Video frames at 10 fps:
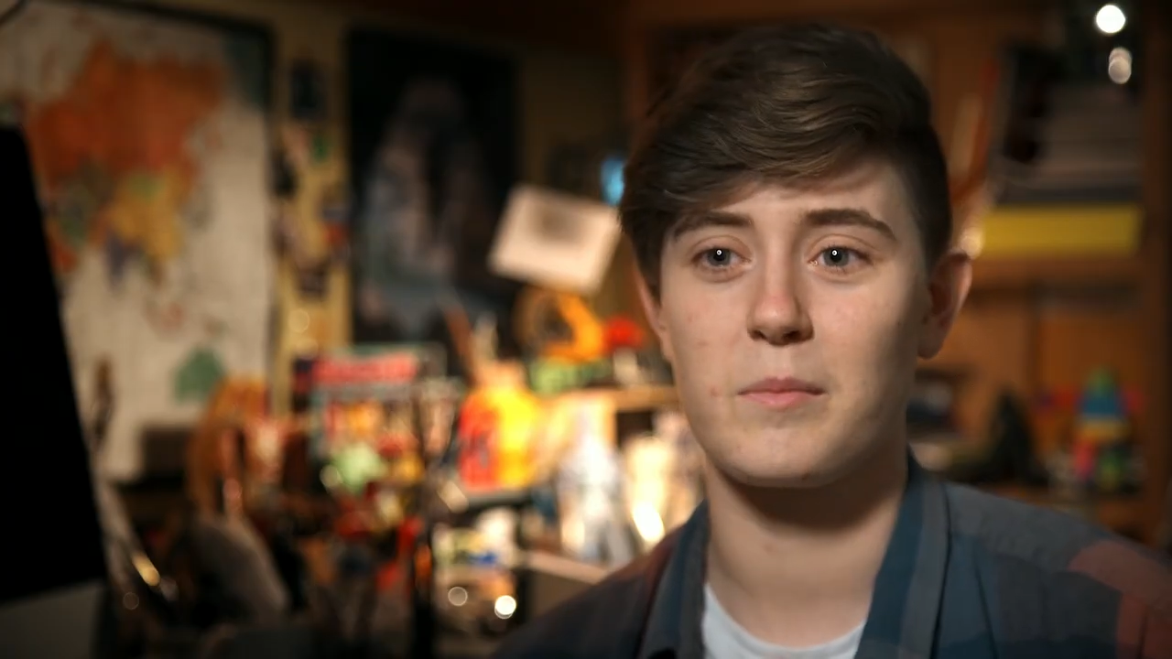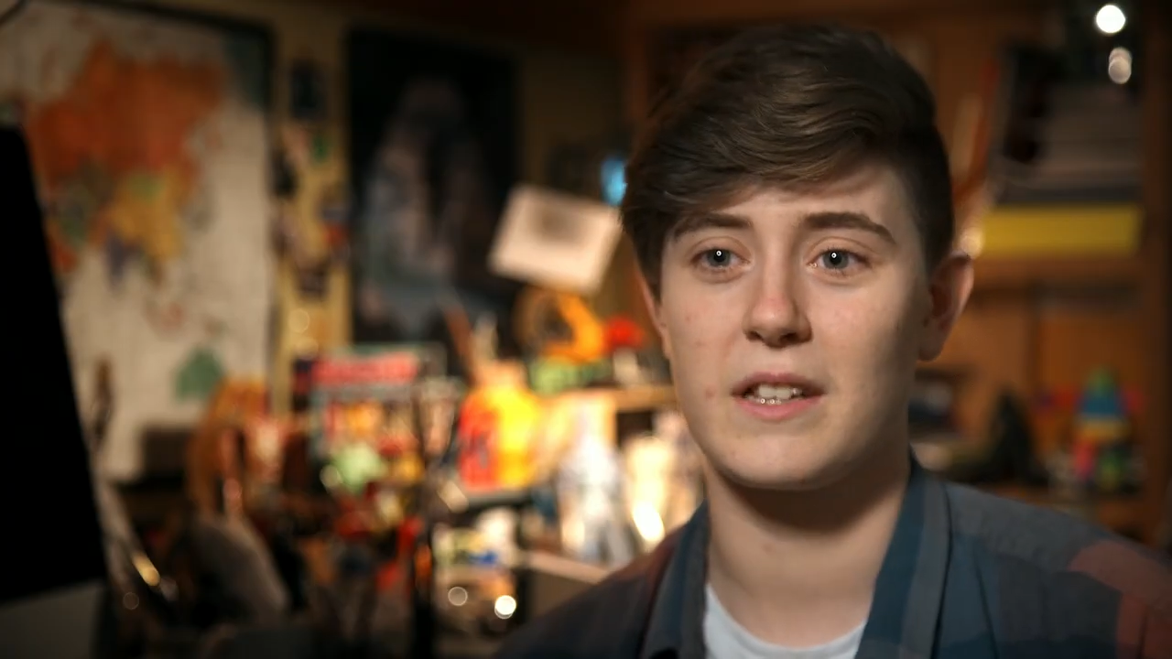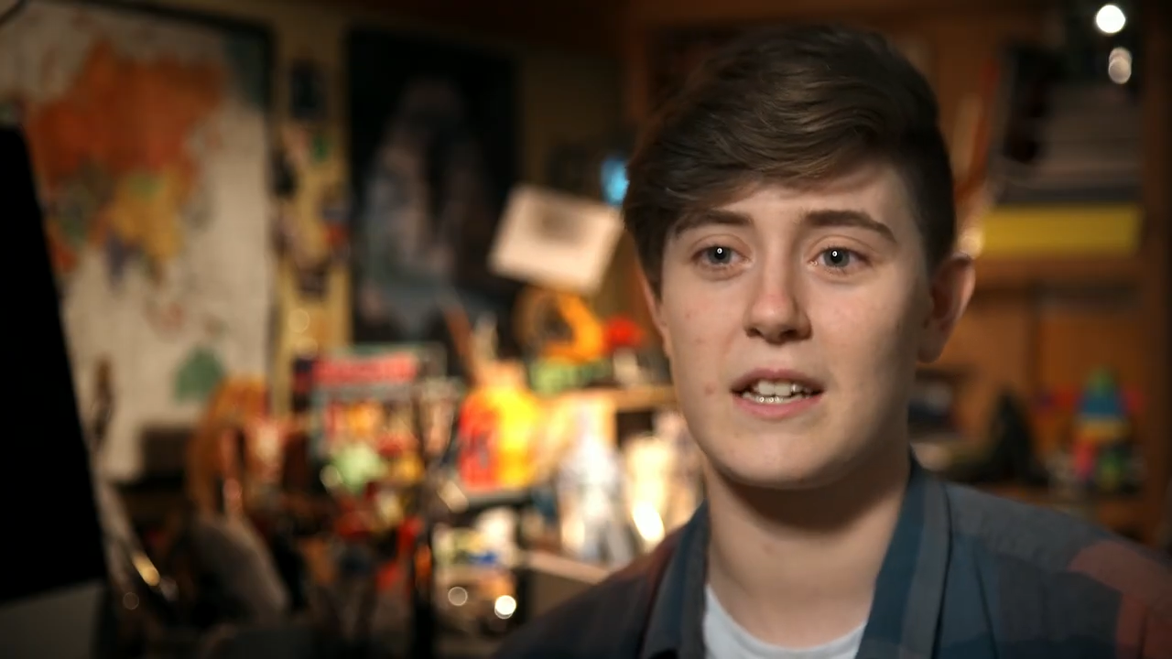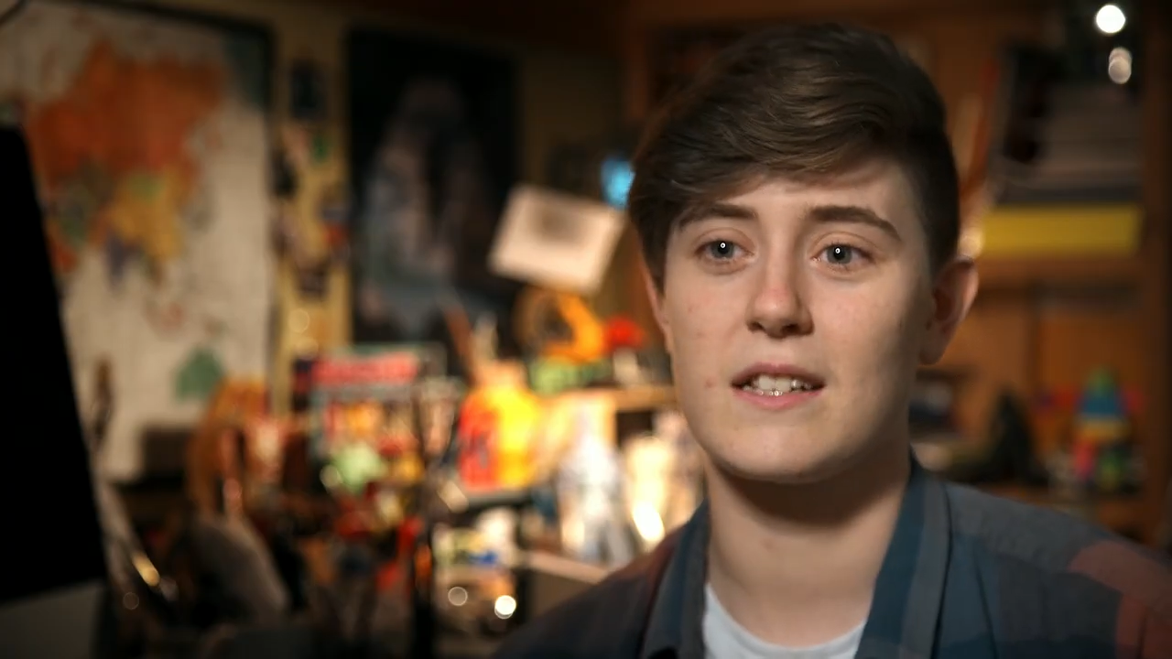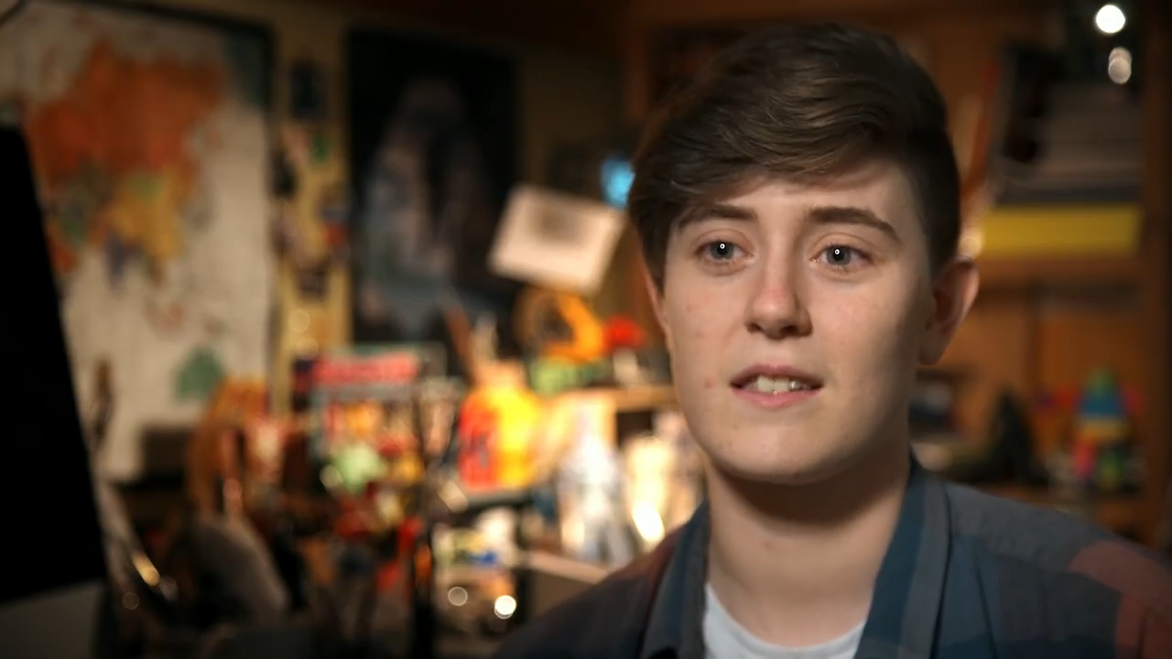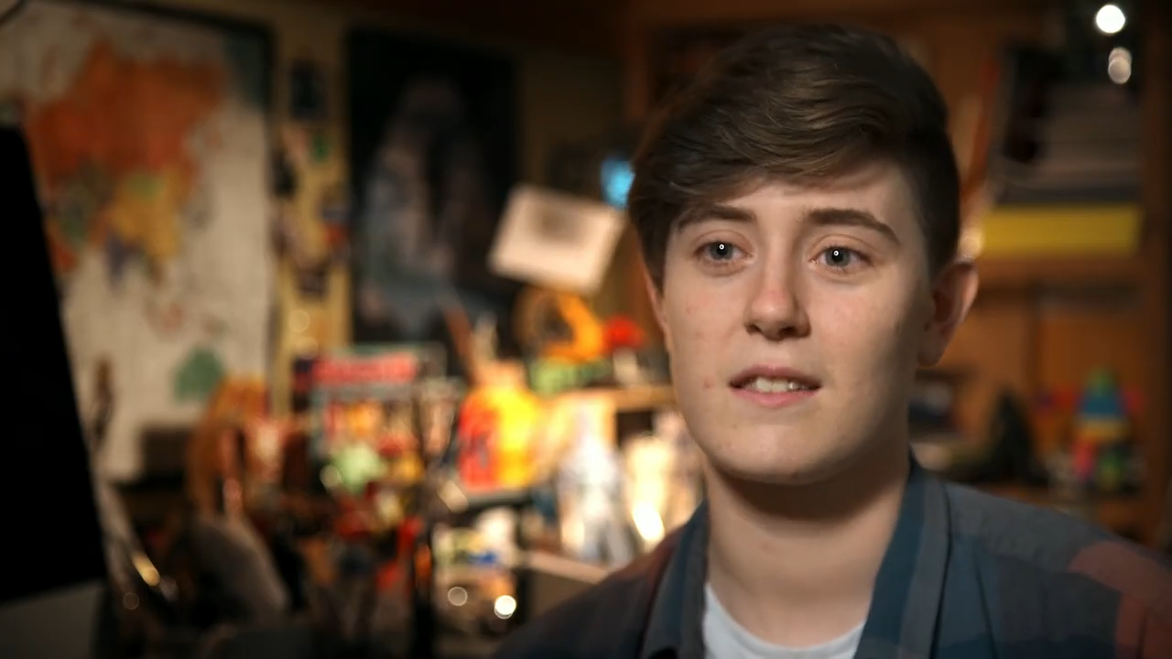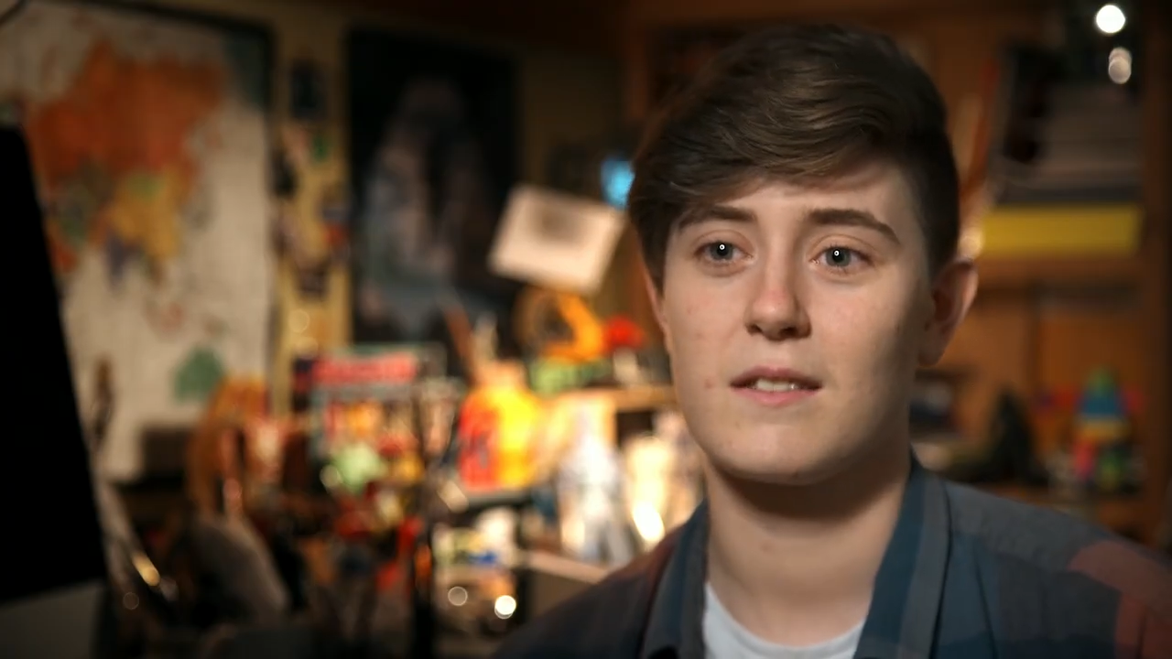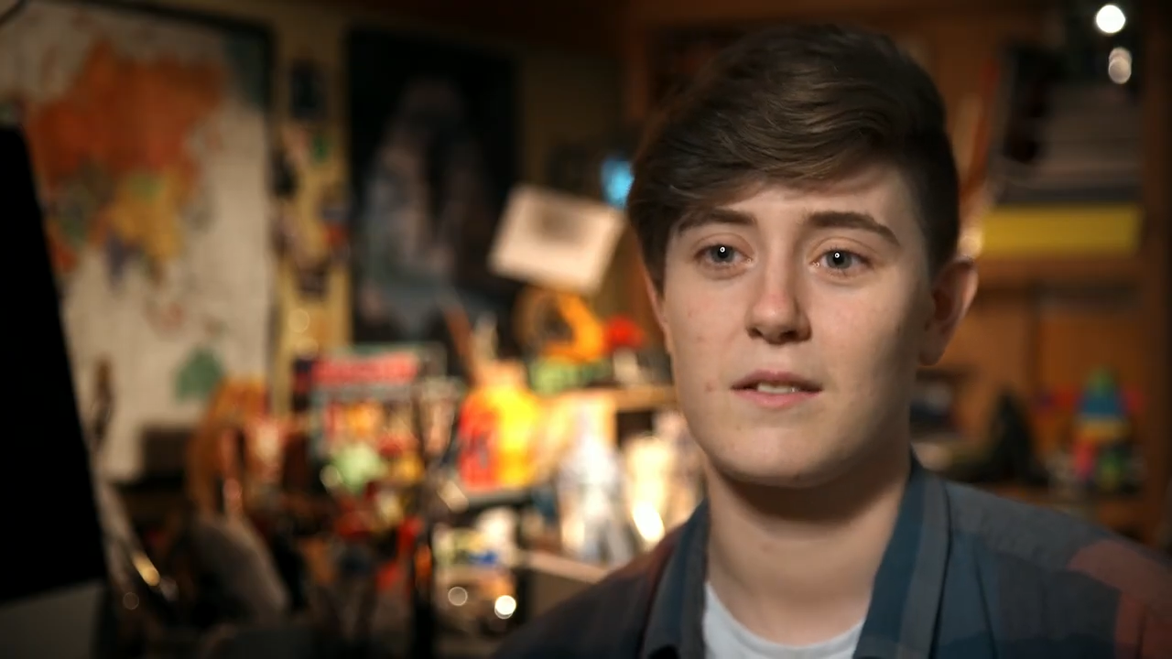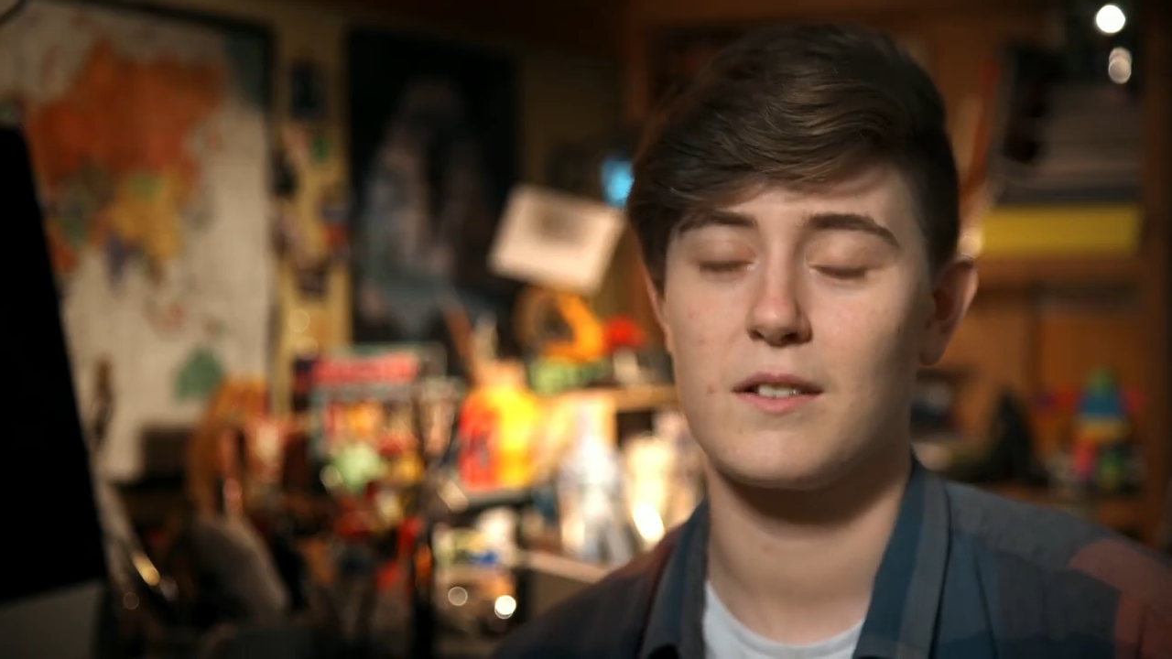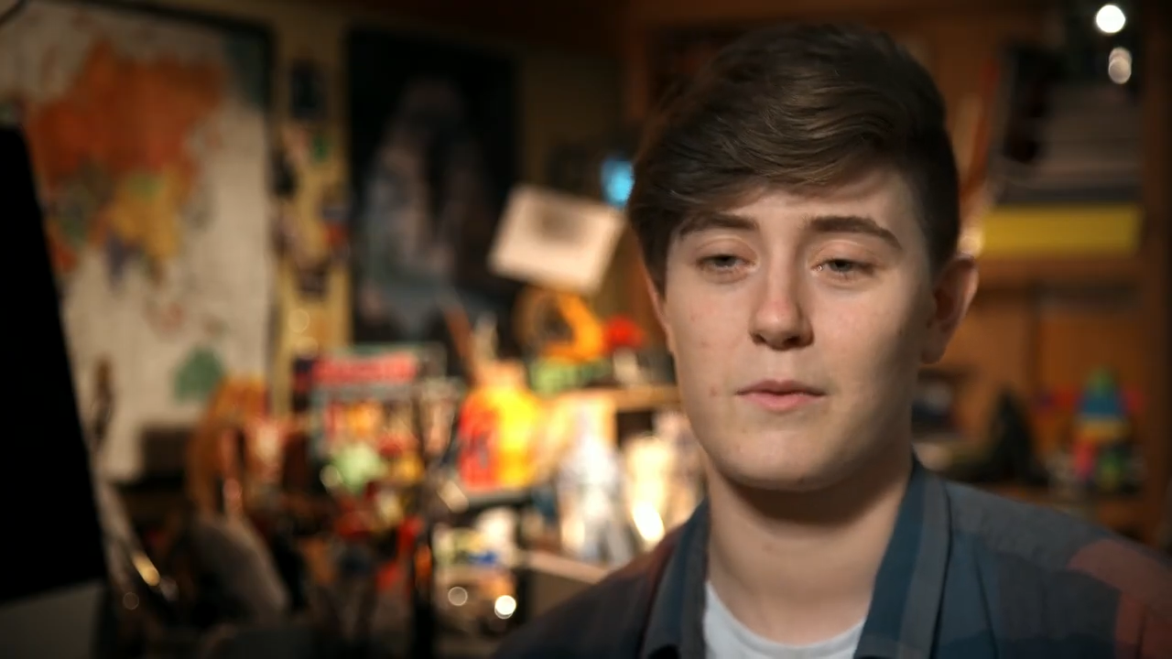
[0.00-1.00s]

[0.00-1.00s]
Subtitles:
a place